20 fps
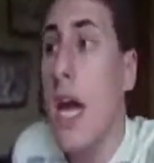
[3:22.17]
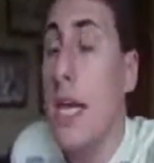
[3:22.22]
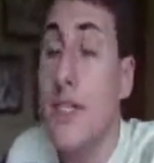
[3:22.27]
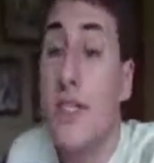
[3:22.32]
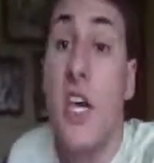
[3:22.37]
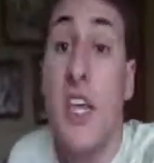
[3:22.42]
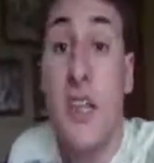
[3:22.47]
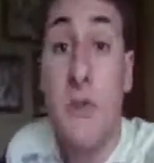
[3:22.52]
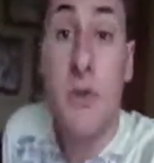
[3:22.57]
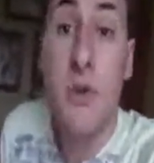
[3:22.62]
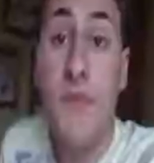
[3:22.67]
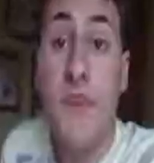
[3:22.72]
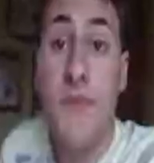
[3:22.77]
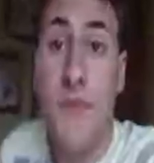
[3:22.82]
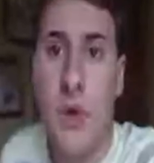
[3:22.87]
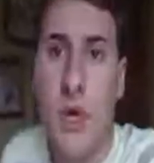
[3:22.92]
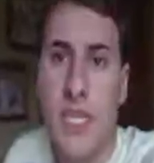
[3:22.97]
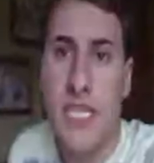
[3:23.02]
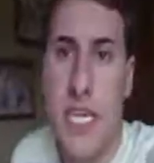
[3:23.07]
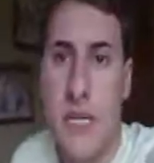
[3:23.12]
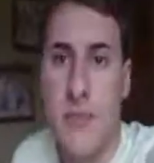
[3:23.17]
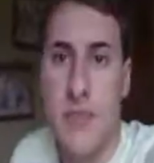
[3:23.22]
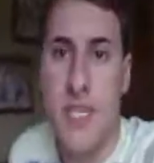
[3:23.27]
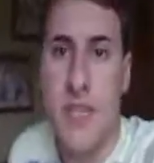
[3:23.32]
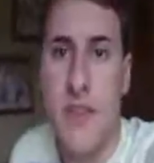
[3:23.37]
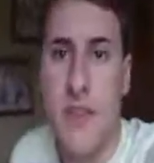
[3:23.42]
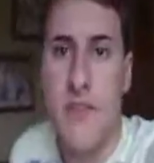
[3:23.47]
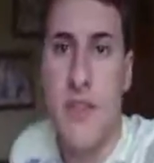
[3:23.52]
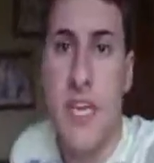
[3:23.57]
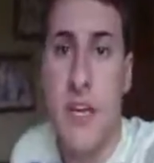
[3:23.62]
I saw the movie 4 times
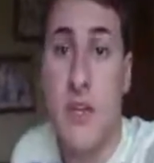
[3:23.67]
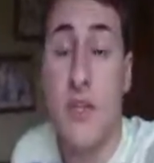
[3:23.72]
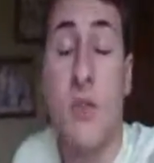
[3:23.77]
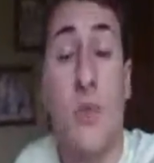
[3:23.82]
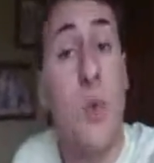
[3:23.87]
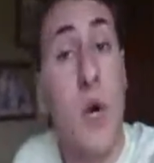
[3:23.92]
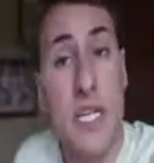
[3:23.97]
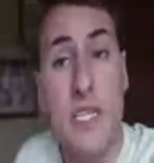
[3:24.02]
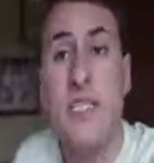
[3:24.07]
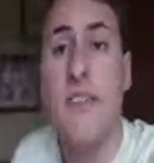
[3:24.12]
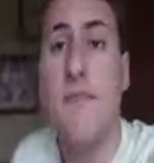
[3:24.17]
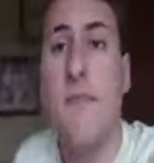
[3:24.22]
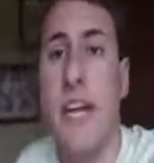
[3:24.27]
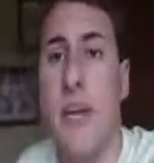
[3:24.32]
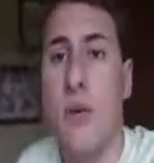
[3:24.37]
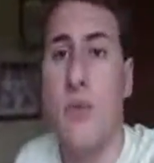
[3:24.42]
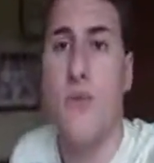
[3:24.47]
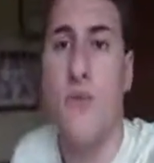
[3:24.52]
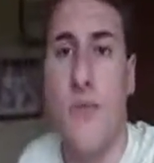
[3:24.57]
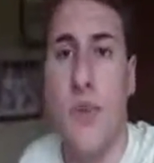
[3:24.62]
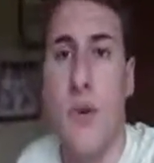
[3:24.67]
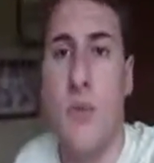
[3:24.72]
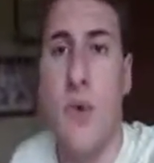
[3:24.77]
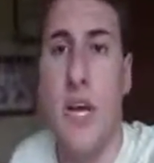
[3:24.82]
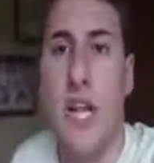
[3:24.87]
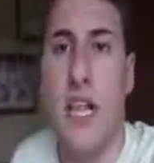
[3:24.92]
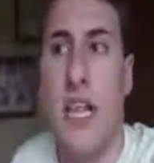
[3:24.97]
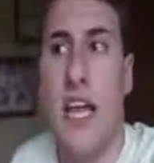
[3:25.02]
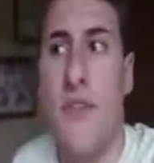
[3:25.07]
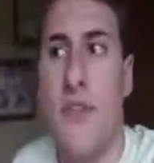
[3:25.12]
in the theaters, once of my own free
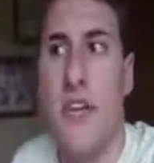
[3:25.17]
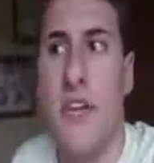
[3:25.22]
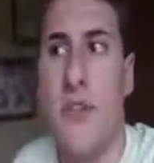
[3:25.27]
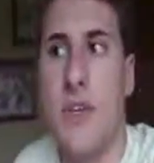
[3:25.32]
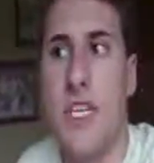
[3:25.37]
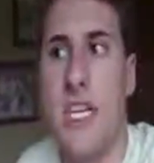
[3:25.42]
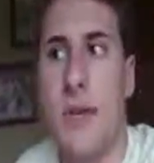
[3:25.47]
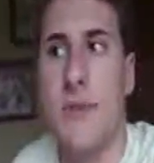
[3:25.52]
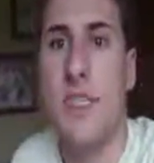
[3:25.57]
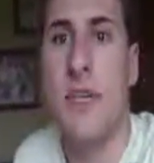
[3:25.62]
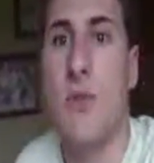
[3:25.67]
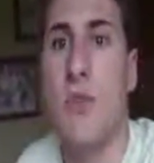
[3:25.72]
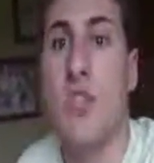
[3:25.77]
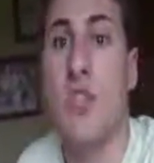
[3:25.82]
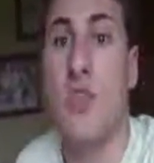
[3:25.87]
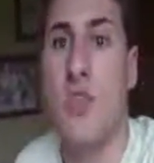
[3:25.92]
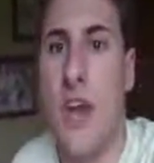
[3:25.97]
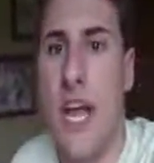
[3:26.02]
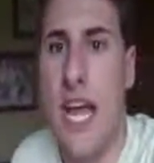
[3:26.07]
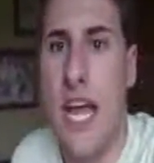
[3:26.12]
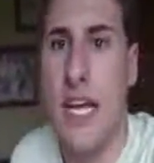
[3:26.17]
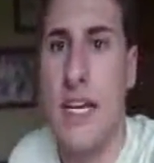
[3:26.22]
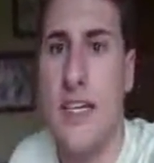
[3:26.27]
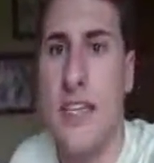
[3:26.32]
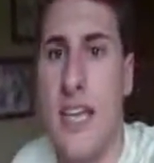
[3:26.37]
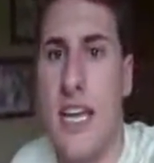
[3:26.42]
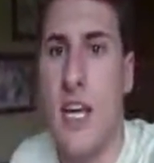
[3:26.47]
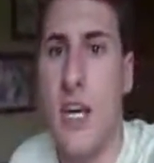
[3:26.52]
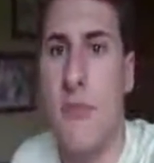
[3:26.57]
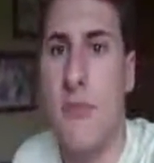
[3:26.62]
will, and the other times I was
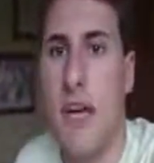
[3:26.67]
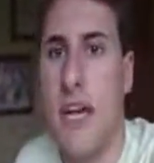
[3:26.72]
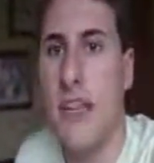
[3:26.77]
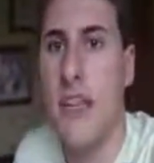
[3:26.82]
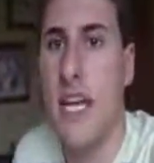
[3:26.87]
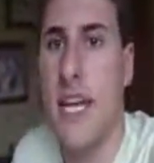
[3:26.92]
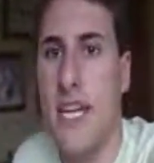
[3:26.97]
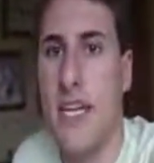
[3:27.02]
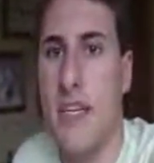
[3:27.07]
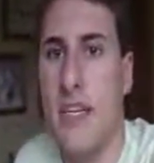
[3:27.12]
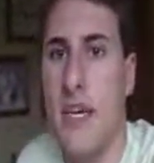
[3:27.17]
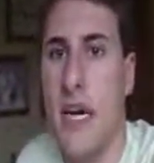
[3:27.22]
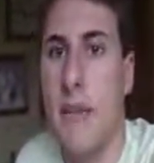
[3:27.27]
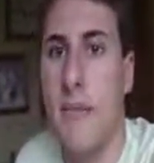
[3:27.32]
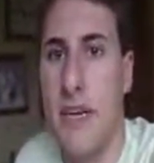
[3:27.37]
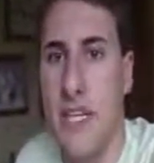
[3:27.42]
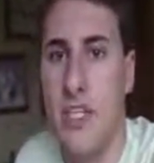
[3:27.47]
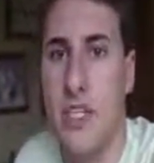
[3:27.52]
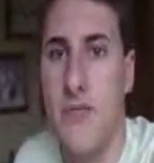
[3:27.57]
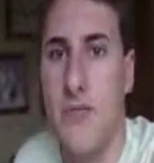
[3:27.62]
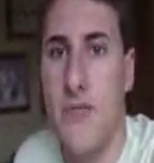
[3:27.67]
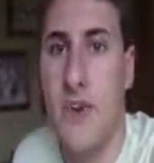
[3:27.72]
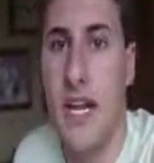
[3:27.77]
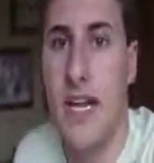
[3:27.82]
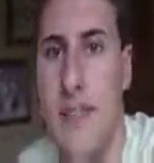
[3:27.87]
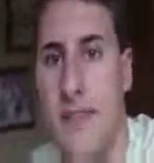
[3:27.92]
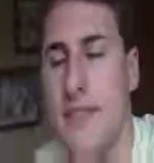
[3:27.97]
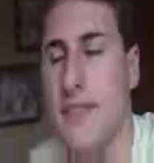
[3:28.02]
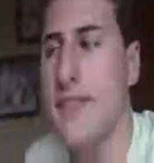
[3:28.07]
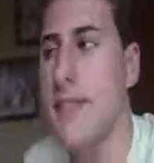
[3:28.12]
dragged there by, like, a bunch of
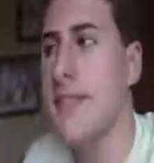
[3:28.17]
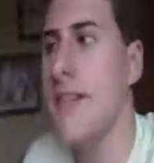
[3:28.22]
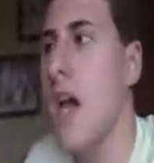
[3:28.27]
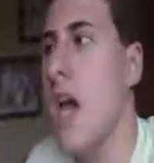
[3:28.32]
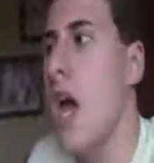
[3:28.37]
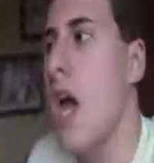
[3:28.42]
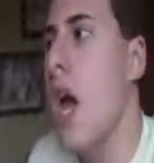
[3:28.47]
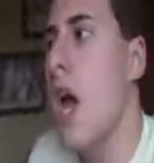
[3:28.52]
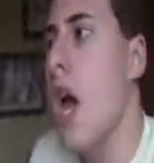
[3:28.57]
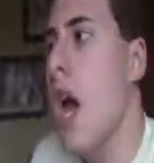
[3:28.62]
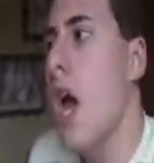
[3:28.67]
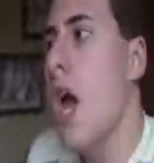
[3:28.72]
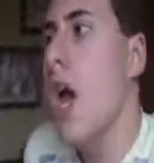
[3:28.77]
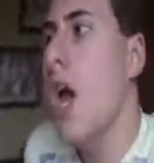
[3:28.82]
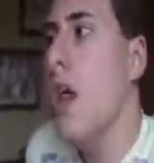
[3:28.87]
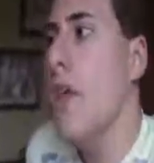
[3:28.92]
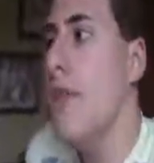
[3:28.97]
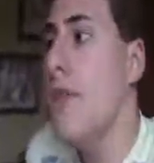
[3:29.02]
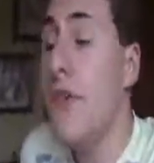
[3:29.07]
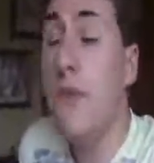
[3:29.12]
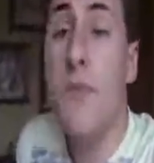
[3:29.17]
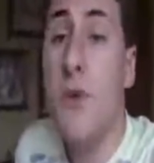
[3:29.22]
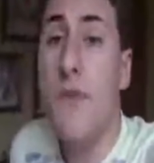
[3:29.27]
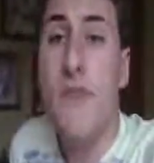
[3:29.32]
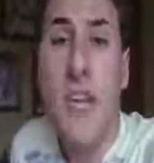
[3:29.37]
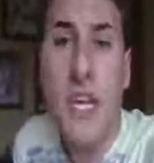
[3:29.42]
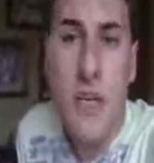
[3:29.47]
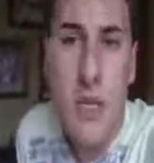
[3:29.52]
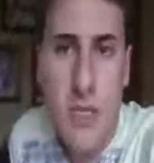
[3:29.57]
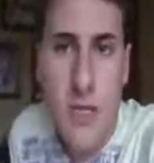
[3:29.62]
friends. The
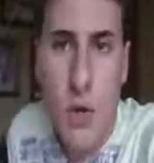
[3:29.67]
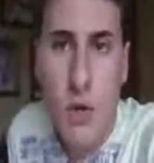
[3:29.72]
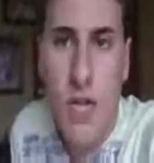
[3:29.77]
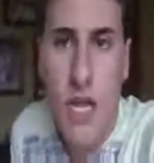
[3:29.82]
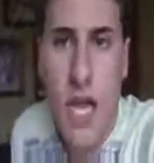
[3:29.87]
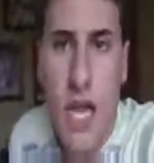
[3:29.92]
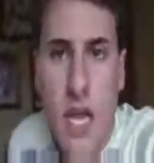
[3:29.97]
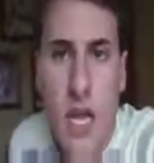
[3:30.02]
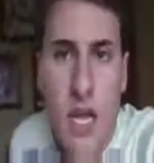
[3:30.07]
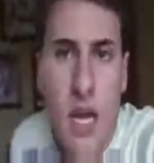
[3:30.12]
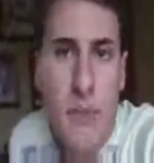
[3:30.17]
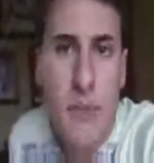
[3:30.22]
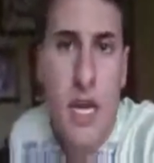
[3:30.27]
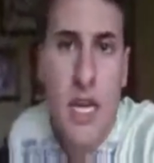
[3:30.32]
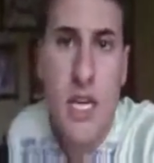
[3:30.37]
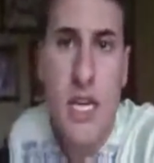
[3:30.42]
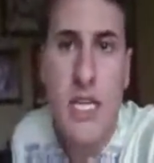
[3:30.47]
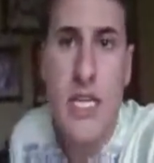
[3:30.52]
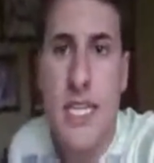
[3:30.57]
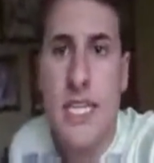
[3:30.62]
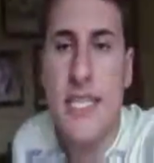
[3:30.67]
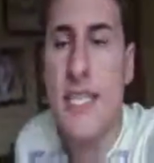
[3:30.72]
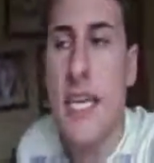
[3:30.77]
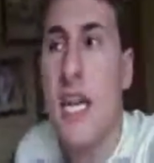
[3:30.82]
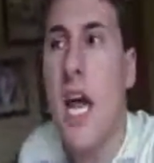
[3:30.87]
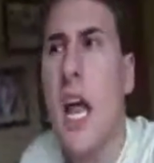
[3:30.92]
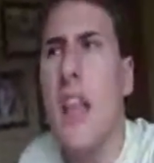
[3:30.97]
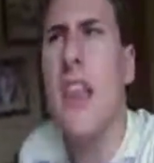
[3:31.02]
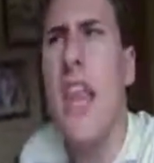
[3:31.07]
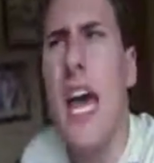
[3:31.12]
movie is okay. I'm not going to diss
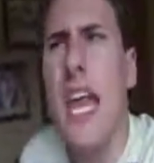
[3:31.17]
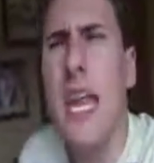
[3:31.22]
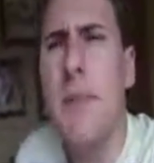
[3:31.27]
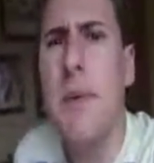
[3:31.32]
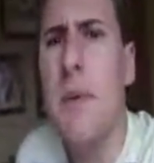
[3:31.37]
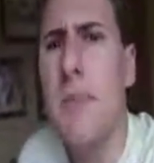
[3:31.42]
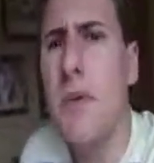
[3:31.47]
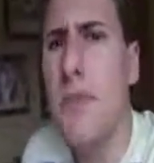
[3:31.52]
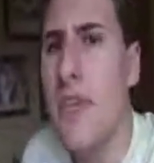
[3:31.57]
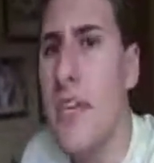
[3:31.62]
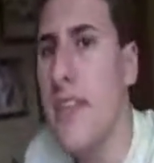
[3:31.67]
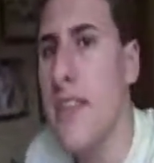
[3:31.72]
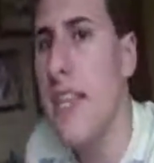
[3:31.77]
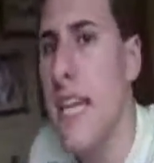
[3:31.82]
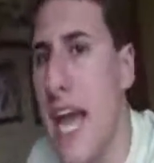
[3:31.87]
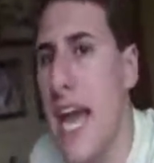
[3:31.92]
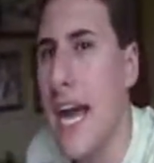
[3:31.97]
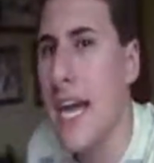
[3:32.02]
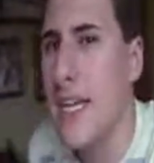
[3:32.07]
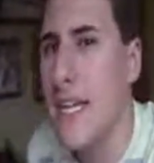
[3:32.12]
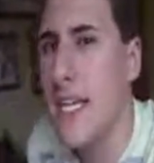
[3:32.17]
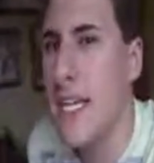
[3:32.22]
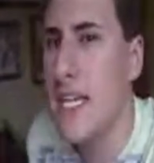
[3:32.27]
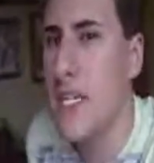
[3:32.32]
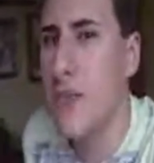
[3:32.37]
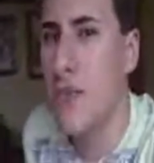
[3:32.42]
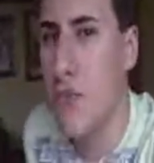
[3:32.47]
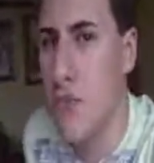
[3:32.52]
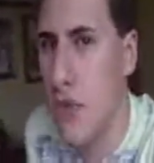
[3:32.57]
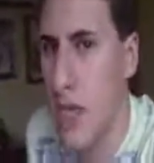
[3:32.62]
it. A lot of people think the acting
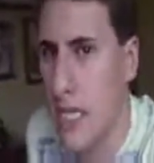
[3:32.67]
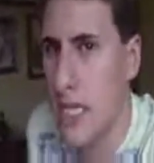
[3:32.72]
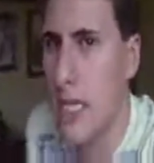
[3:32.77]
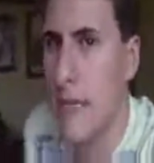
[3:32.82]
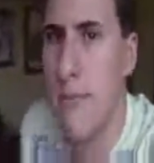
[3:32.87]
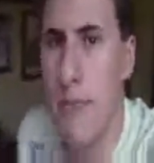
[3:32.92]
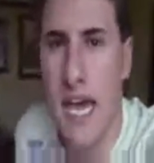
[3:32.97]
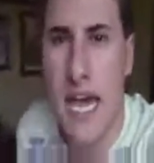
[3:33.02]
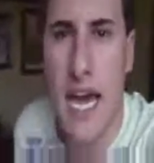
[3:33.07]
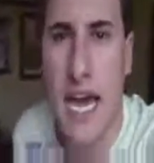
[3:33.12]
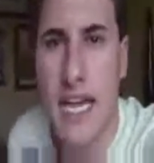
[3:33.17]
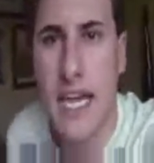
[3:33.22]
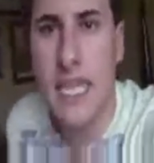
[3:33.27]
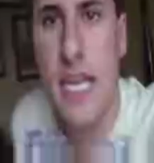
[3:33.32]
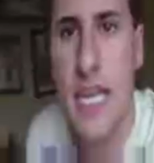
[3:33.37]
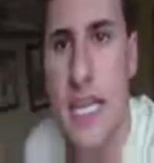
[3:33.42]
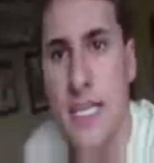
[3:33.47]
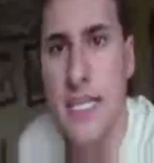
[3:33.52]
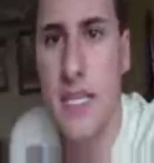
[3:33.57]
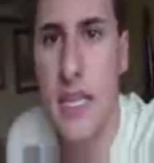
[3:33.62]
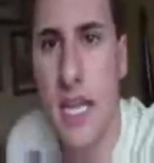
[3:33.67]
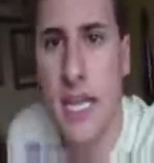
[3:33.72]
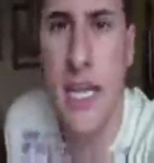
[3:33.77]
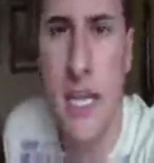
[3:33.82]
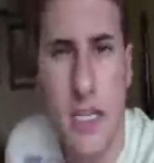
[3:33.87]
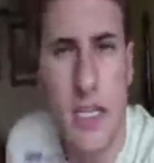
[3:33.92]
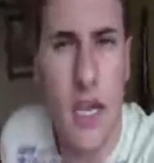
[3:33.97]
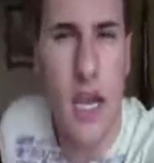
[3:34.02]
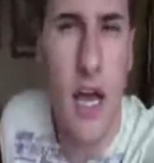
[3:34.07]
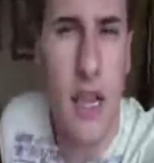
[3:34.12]
is really bad in it.
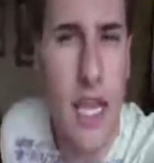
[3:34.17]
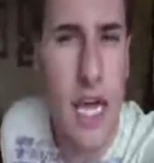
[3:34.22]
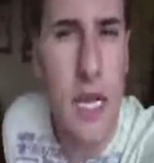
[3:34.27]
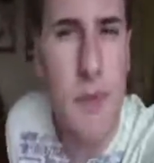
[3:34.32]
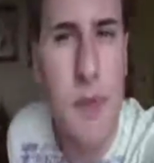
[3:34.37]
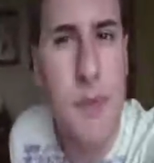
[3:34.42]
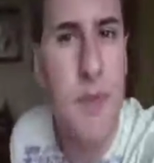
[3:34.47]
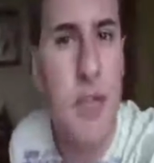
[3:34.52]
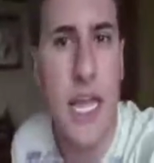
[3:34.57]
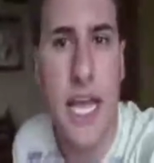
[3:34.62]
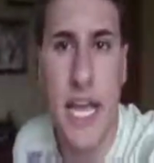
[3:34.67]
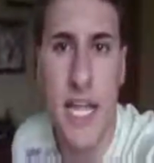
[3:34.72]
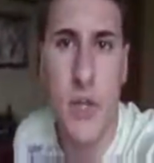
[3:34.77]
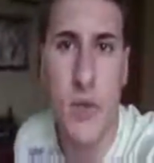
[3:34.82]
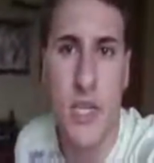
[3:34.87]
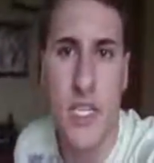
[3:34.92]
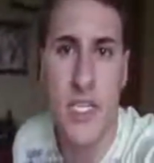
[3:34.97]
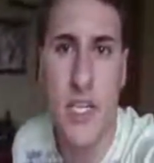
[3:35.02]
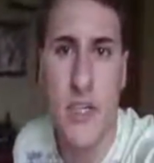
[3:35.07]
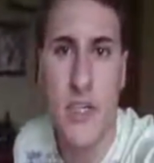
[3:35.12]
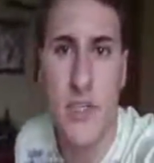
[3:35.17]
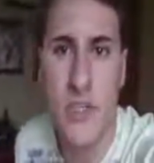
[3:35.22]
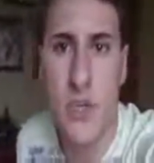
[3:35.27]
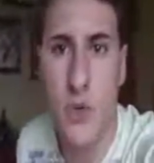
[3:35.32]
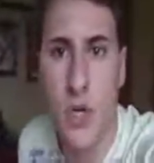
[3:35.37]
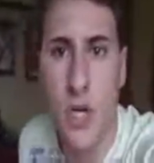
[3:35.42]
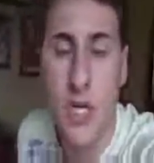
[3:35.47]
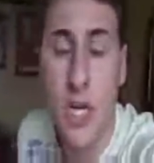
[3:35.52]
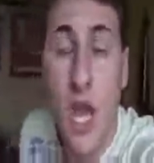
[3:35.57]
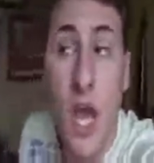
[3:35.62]
Like, a lot of people hate Kristen
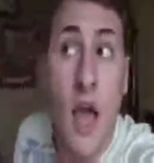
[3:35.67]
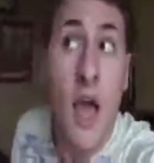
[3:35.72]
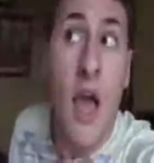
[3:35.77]
Stewart.